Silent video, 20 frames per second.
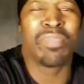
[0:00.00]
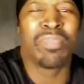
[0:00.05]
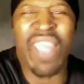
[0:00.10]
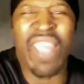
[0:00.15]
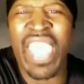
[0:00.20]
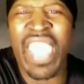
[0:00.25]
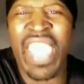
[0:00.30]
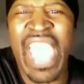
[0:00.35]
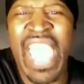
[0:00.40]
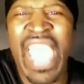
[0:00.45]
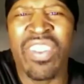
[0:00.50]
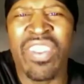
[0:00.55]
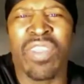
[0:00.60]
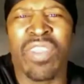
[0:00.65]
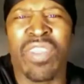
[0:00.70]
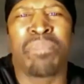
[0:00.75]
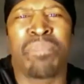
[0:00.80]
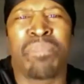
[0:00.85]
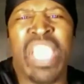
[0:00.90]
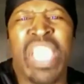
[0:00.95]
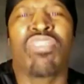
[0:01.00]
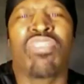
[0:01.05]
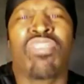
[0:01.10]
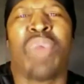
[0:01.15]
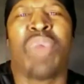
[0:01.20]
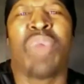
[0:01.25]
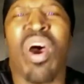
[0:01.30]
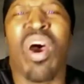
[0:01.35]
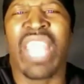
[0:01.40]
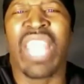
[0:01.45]
Brother had on the
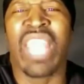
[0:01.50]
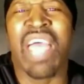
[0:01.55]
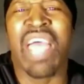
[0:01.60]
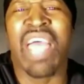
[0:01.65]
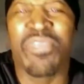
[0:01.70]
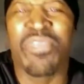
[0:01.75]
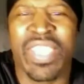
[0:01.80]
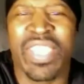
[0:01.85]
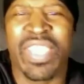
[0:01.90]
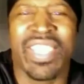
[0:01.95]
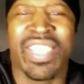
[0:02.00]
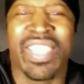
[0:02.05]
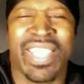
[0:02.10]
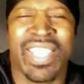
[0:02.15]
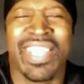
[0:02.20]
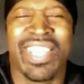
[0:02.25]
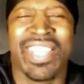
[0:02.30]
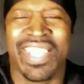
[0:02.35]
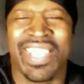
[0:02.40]
beach ball outfit.